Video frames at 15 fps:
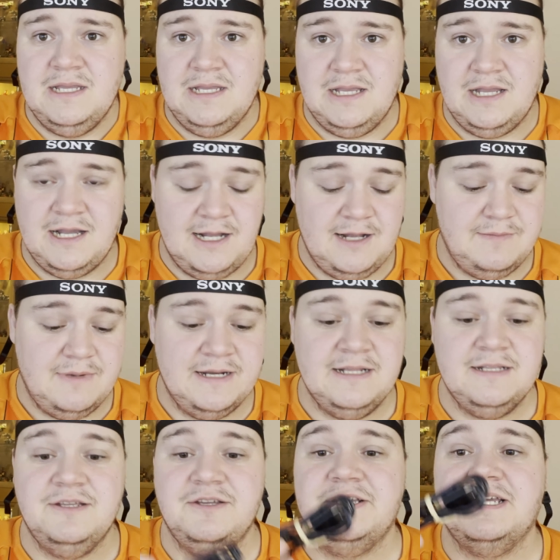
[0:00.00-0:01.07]
And
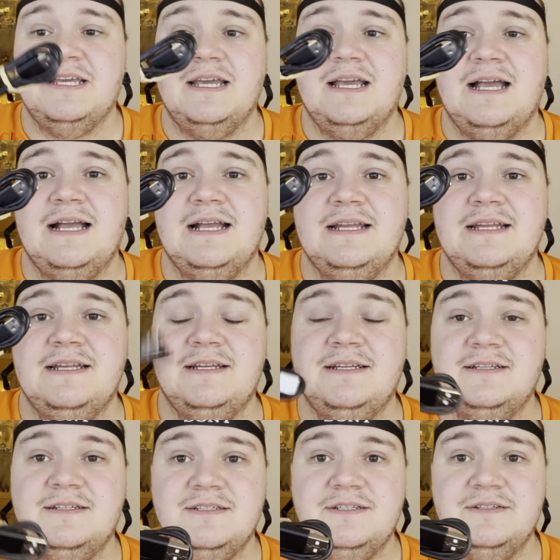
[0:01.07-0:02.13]
then you get a
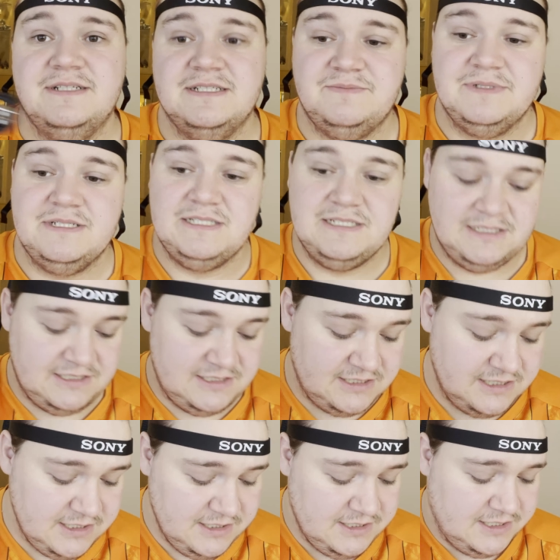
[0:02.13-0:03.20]

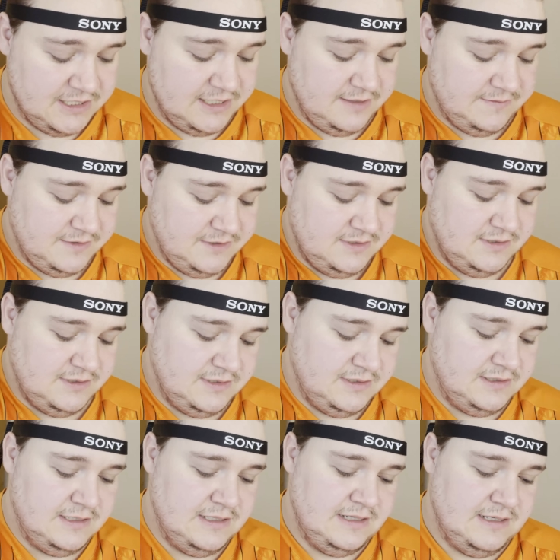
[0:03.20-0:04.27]
USB-C cable.
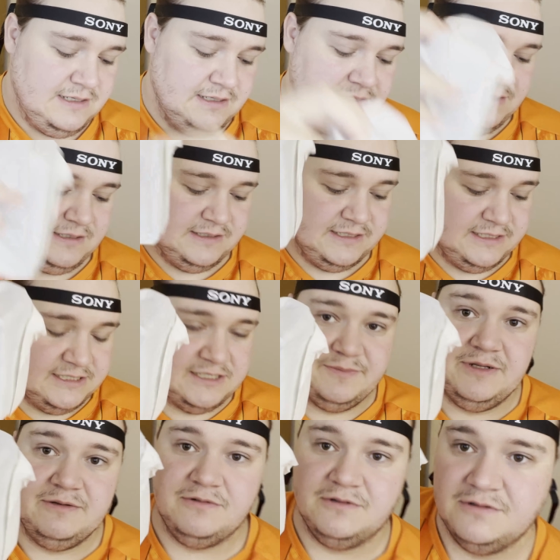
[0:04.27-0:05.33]
And here's the
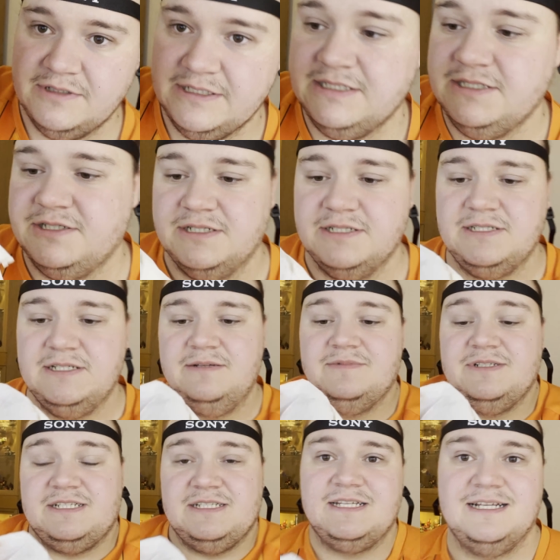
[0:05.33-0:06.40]
bit we're all interested in,
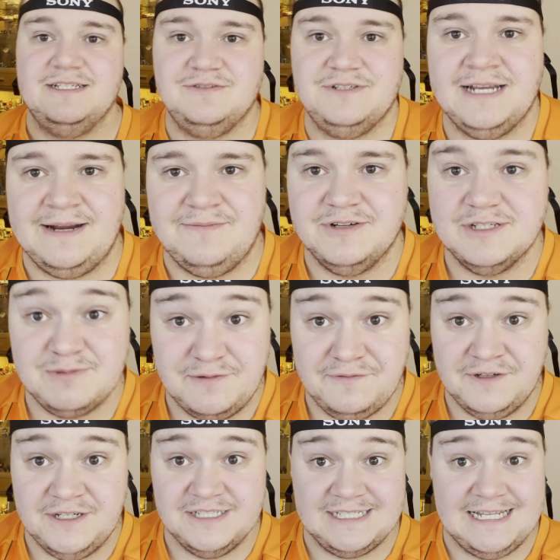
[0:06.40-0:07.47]
which is the actual camera. It's my
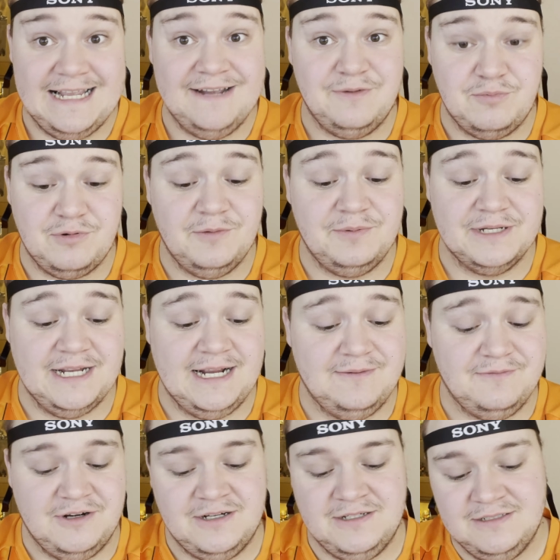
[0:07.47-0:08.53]
first ever proper
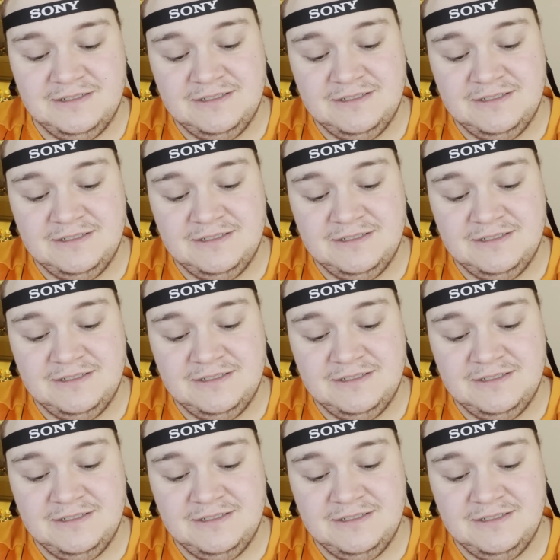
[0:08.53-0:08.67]
camera.